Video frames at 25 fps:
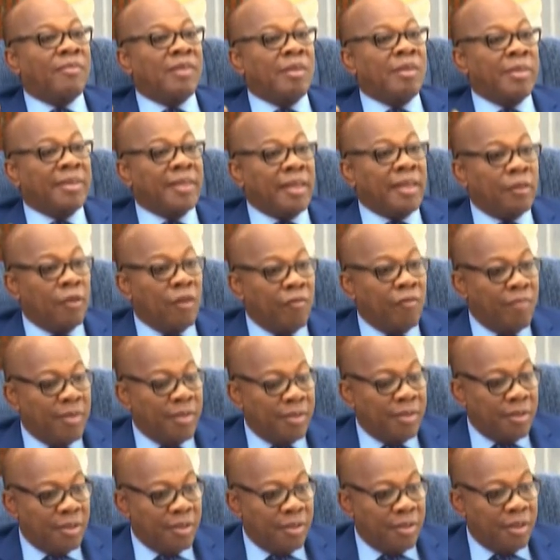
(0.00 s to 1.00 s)
limited
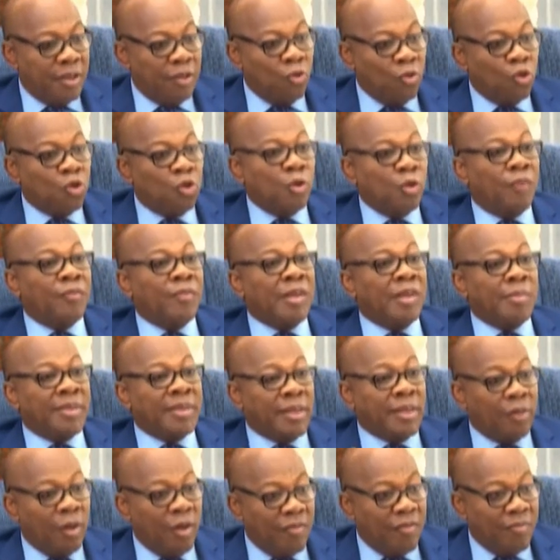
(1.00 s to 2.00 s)
government, the notion of
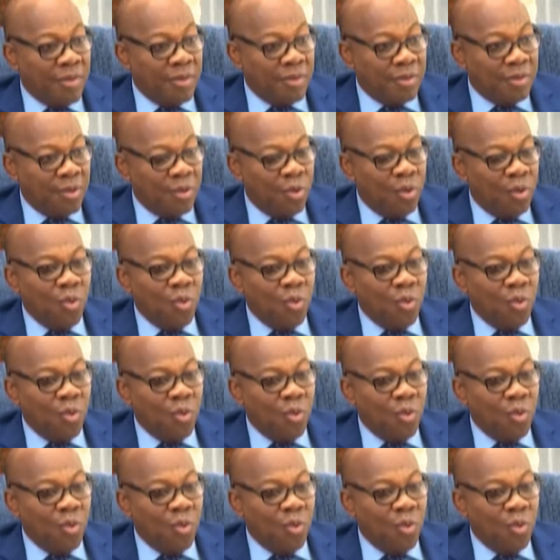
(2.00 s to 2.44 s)
limited government,